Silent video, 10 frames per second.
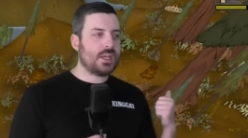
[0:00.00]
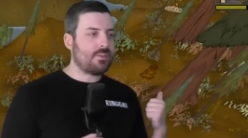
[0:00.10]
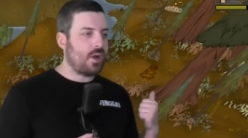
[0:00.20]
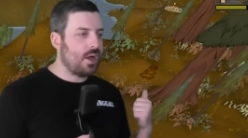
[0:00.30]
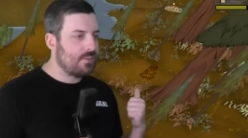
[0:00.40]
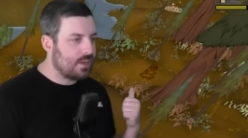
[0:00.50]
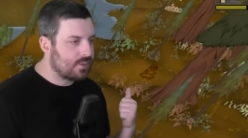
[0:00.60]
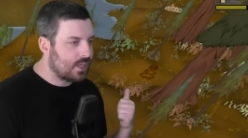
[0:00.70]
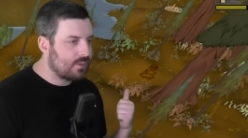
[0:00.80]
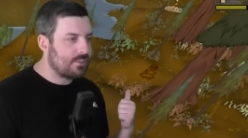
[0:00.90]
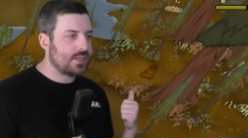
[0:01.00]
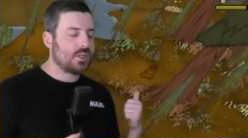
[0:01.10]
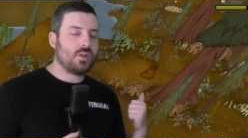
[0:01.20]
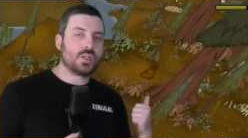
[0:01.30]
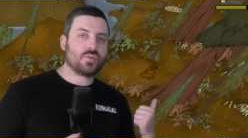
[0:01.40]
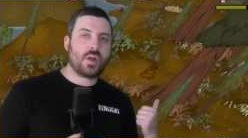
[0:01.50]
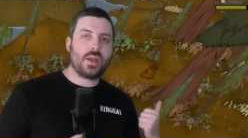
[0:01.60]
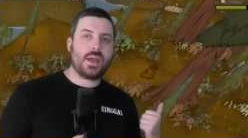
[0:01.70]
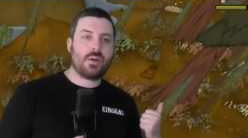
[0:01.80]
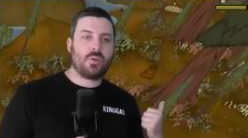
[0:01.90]
behind me, I'm cutting magic logs right
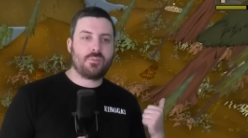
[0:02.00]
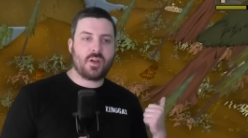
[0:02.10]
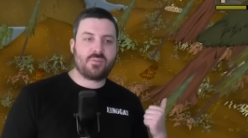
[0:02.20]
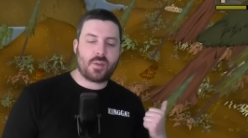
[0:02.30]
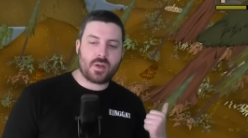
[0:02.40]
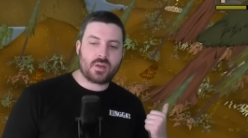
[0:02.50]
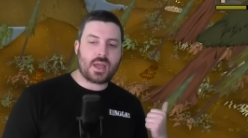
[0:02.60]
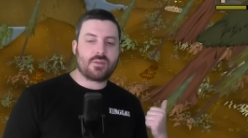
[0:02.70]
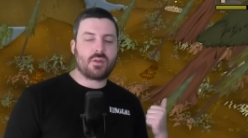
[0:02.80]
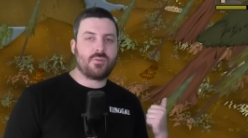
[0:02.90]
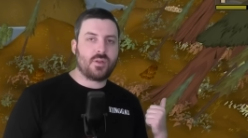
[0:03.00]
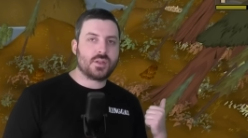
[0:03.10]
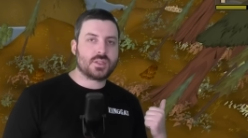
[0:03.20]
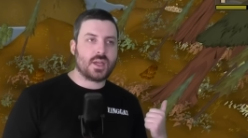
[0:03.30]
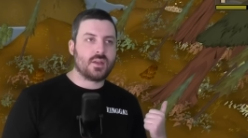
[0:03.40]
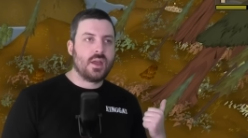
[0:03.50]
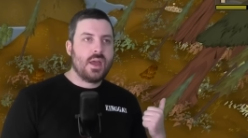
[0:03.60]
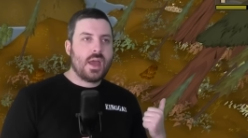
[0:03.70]
now with both Barbarian Gathering and Flow State.